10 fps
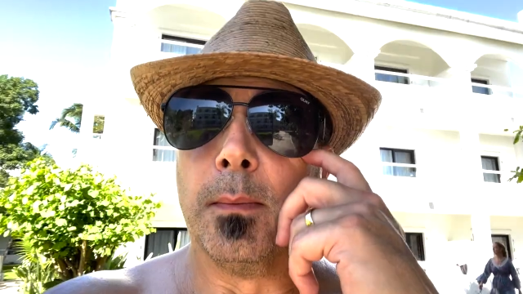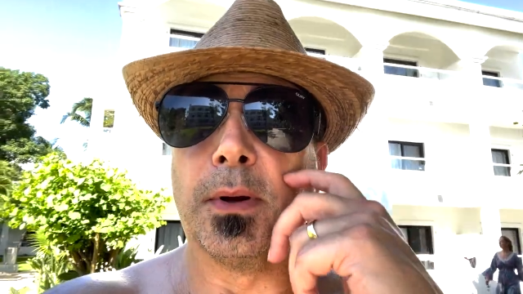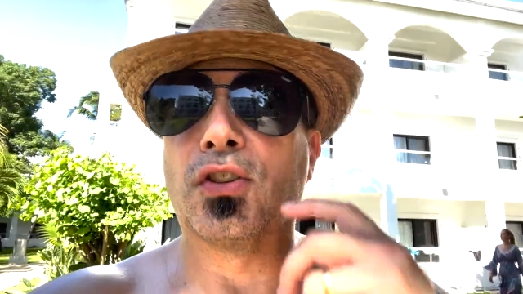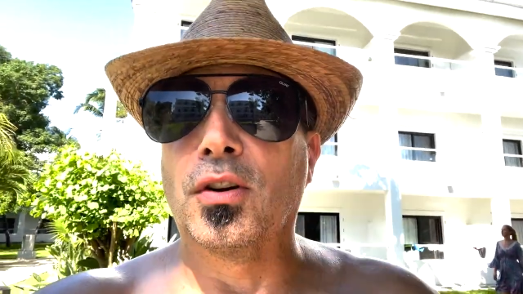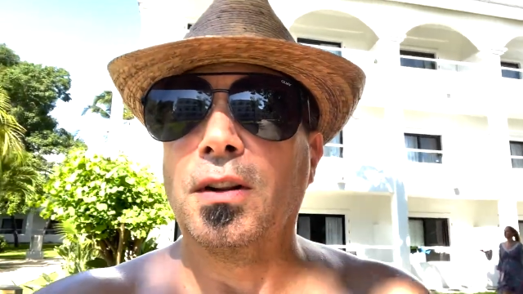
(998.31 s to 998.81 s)

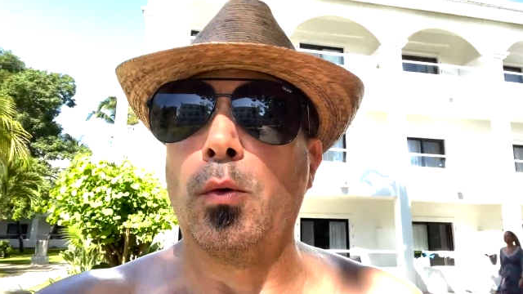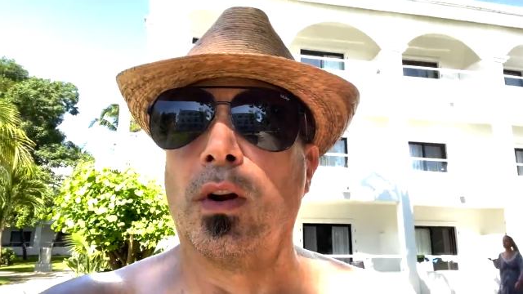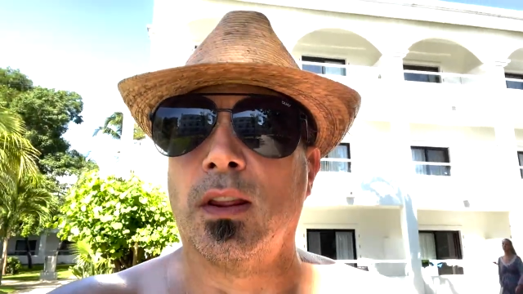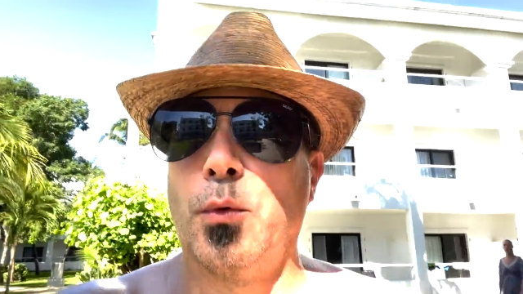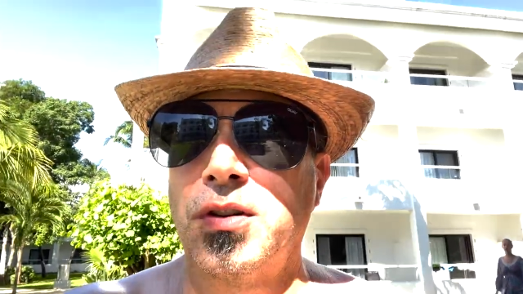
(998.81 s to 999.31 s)
but certainly
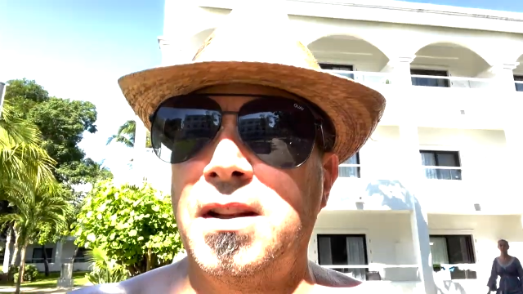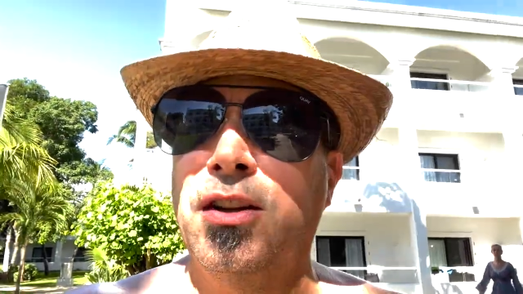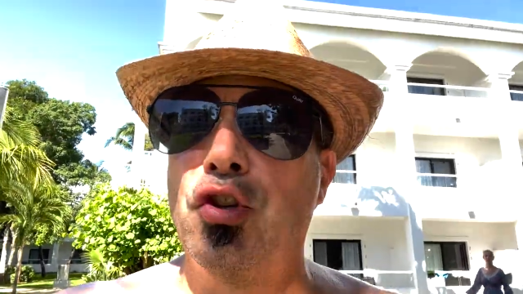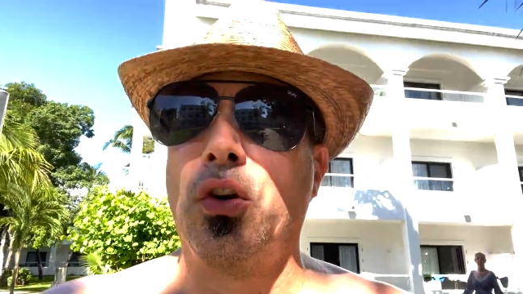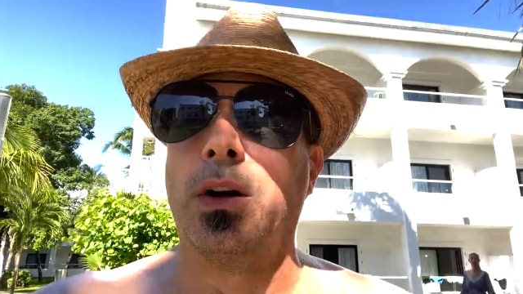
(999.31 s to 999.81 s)
one of the most
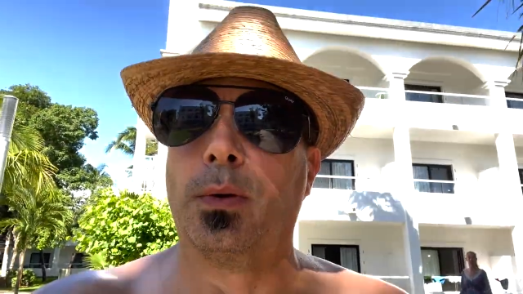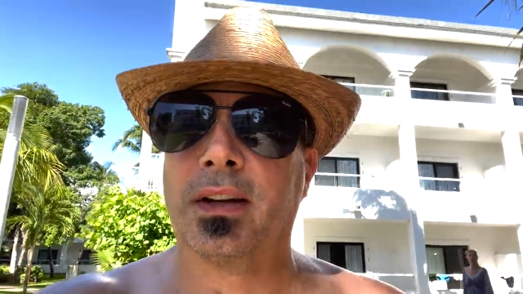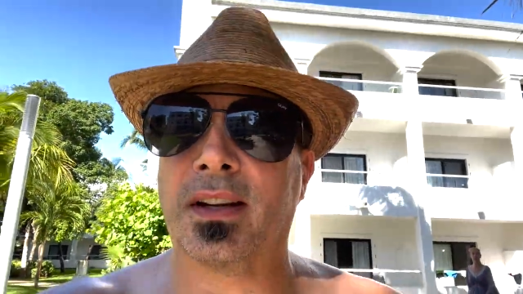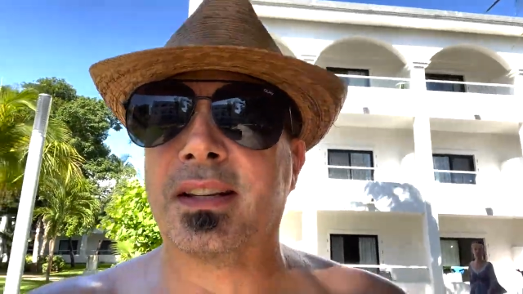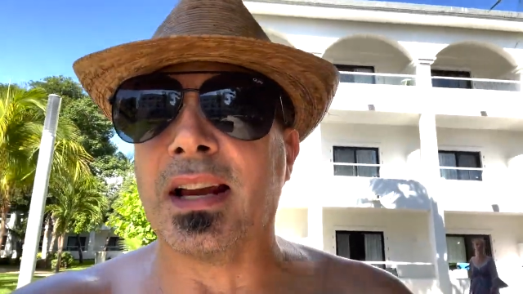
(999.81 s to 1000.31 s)
enjoyable
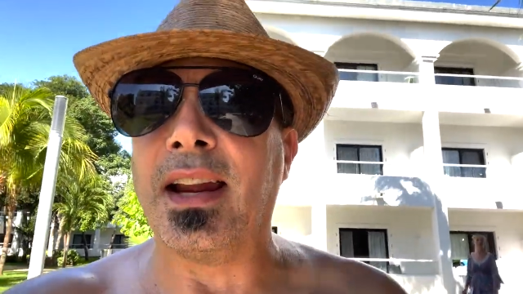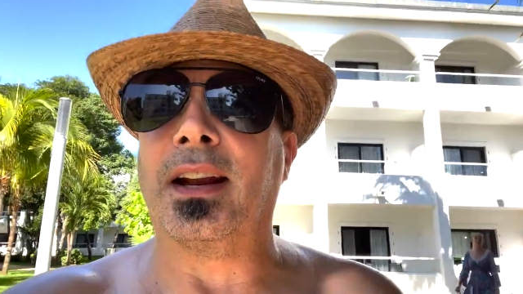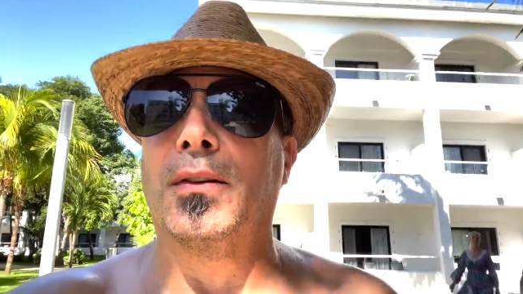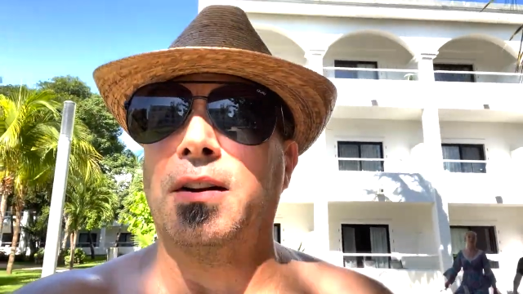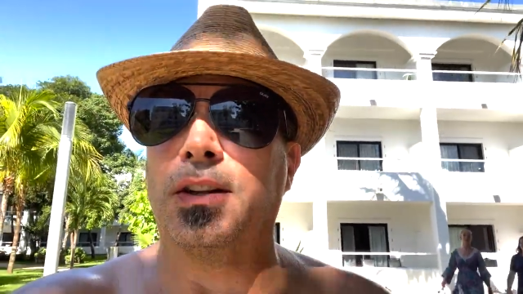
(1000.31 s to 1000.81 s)
and
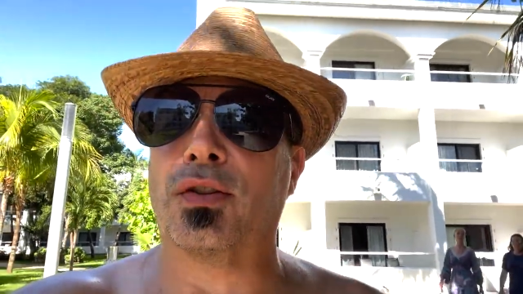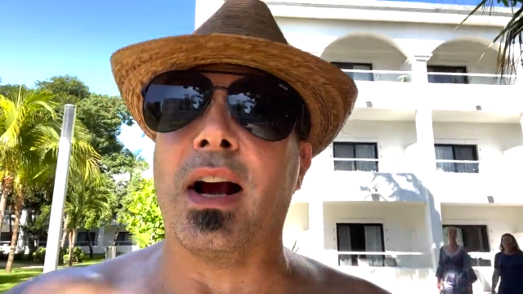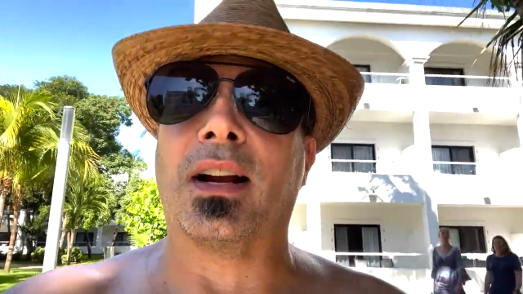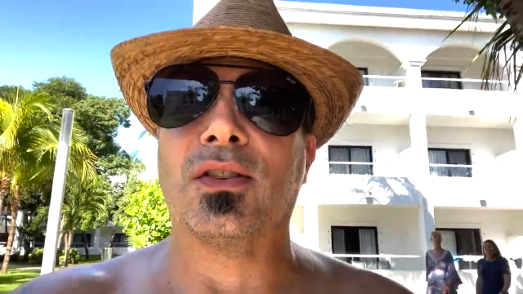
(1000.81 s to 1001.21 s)
exciting around the track,